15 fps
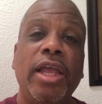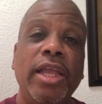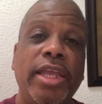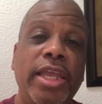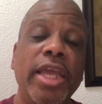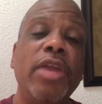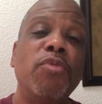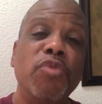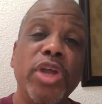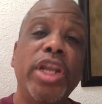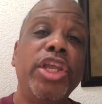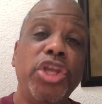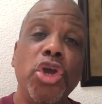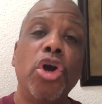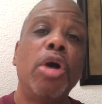Get rid
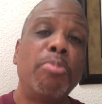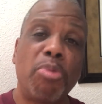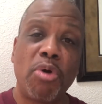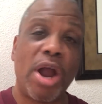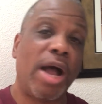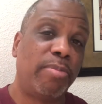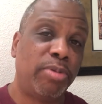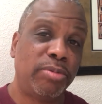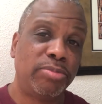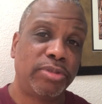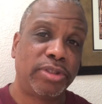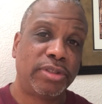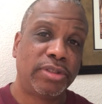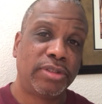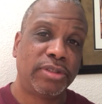of your
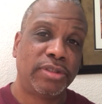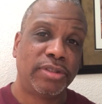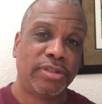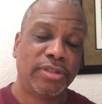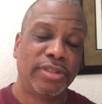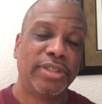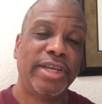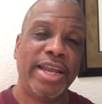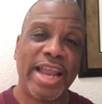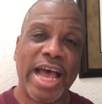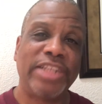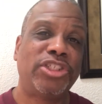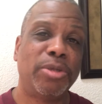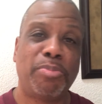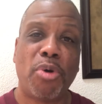problems,
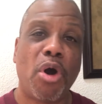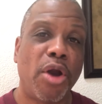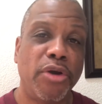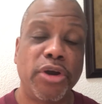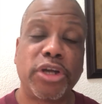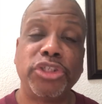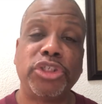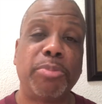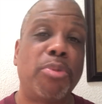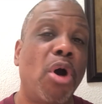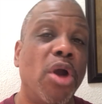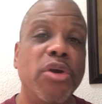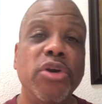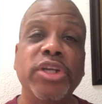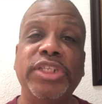not your partner, because your
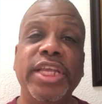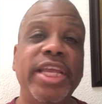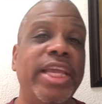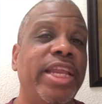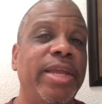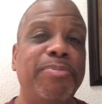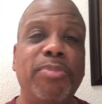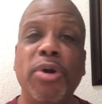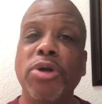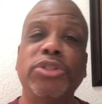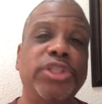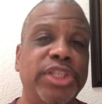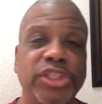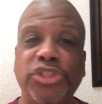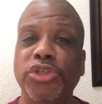partner is any
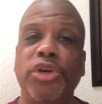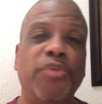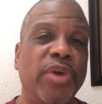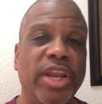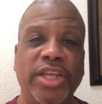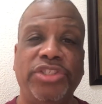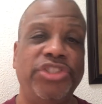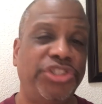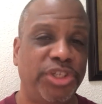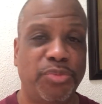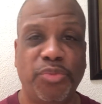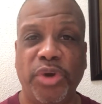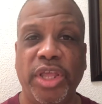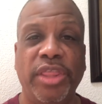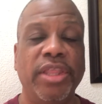person that you're in a
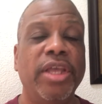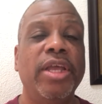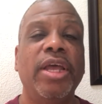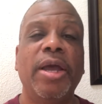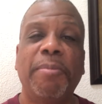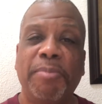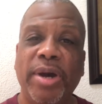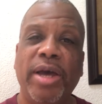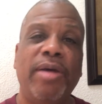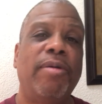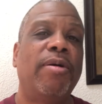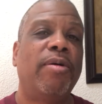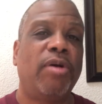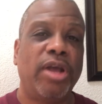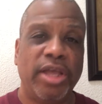relationship with.
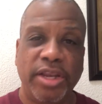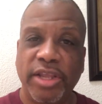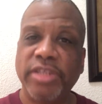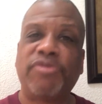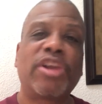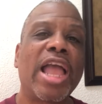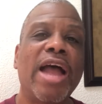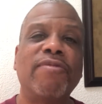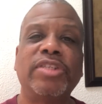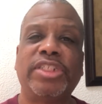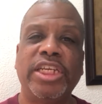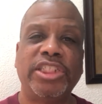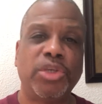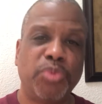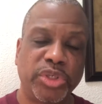But in this
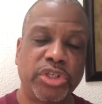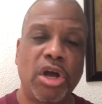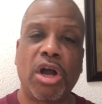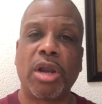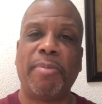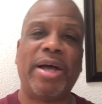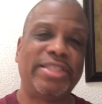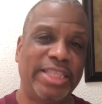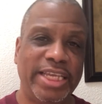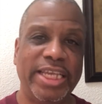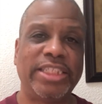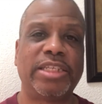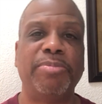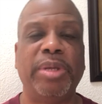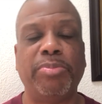conversation, we're talking about the
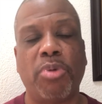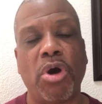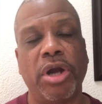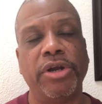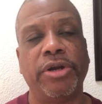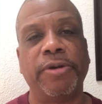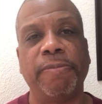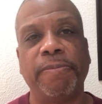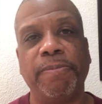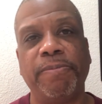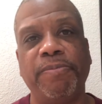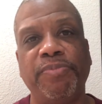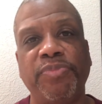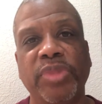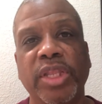intimate partner.
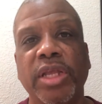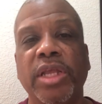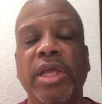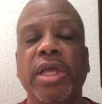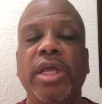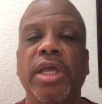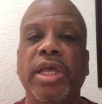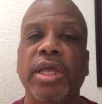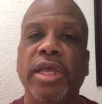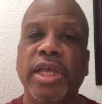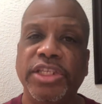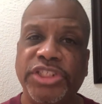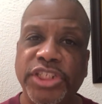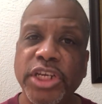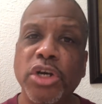
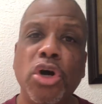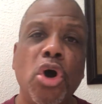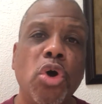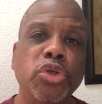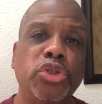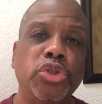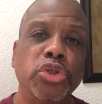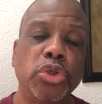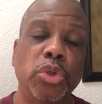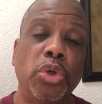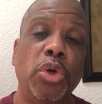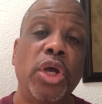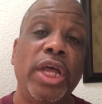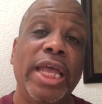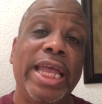It still holds
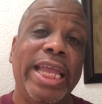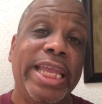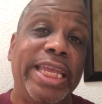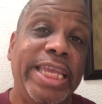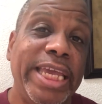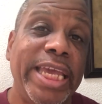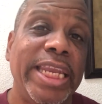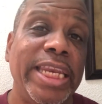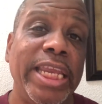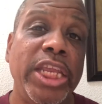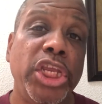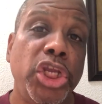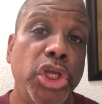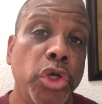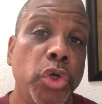true. Get
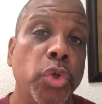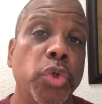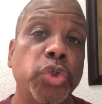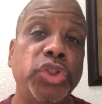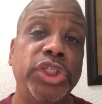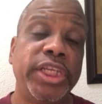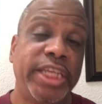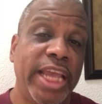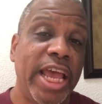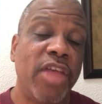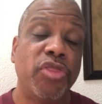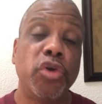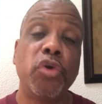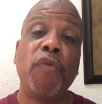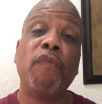you
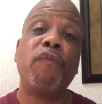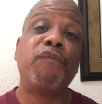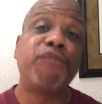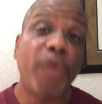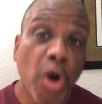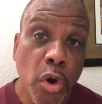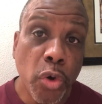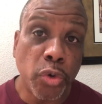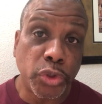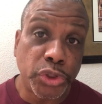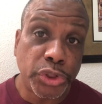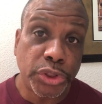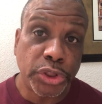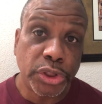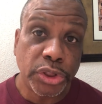together
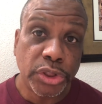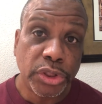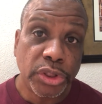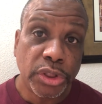first.